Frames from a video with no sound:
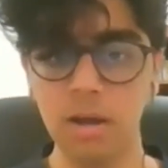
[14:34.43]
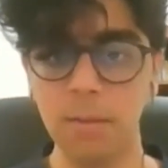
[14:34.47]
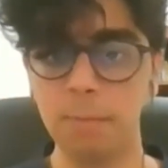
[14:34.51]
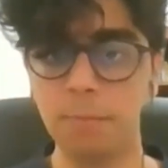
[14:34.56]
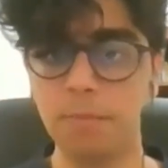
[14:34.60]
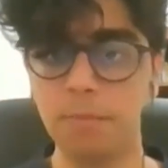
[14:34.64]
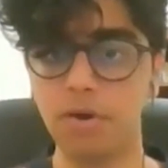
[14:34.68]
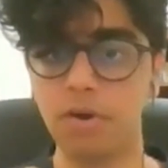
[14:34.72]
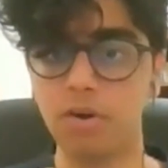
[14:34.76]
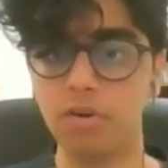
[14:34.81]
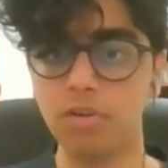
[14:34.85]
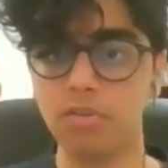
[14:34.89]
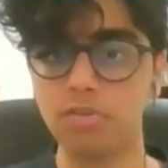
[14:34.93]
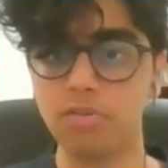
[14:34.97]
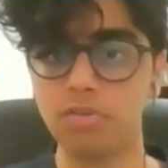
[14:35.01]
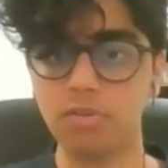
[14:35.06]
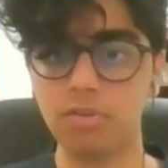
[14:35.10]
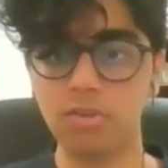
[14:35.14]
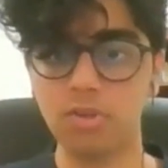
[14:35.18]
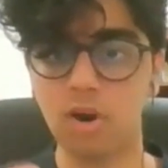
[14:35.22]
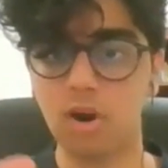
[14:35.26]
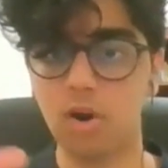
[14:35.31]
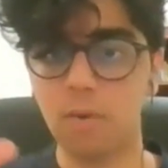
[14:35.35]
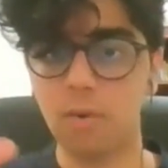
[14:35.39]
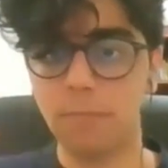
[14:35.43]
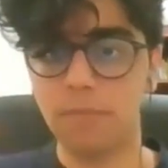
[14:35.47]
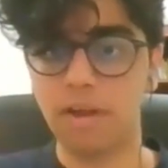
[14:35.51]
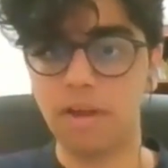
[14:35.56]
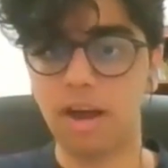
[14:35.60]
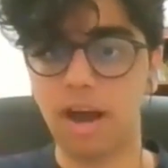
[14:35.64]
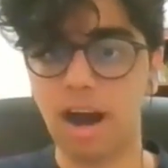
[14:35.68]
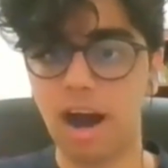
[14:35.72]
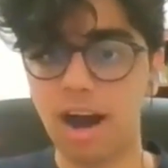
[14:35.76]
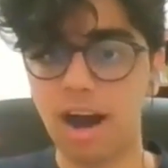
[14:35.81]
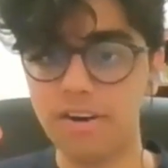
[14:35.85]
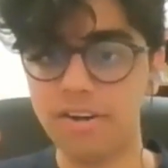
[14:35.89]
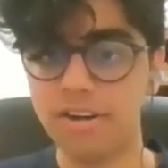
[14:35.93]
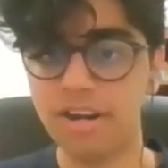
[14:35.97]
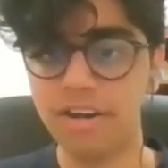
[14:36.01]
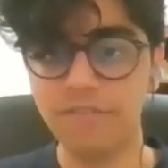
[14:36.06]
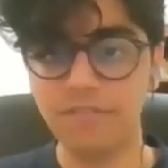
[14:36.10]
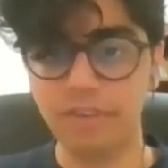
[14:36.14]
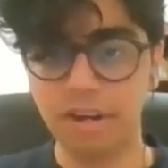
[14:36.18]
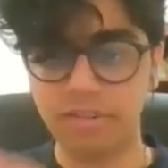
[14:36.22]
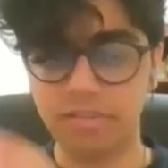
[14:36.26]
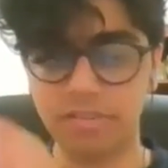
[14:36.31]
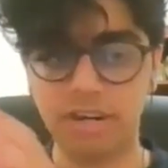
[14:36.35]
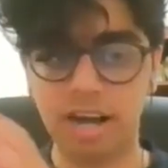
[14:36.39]
because your hard drive
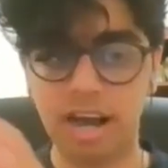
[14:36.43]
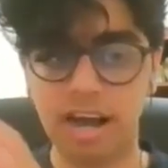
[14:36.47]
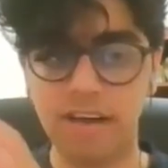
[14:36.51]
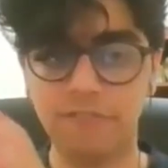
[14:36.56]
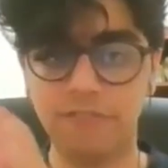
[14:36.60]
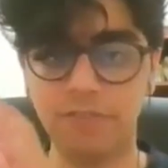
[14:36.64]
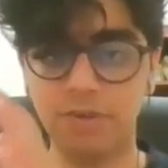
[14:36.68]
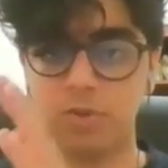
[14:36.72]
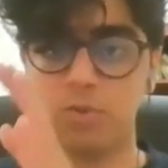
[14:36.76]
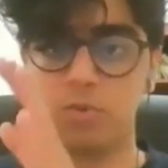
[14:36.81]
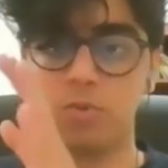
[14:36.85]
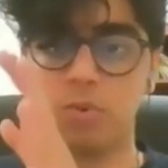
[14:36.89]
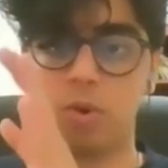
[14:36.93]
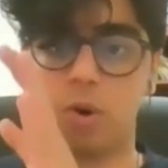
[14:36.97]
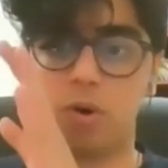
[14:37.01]
doesn't have to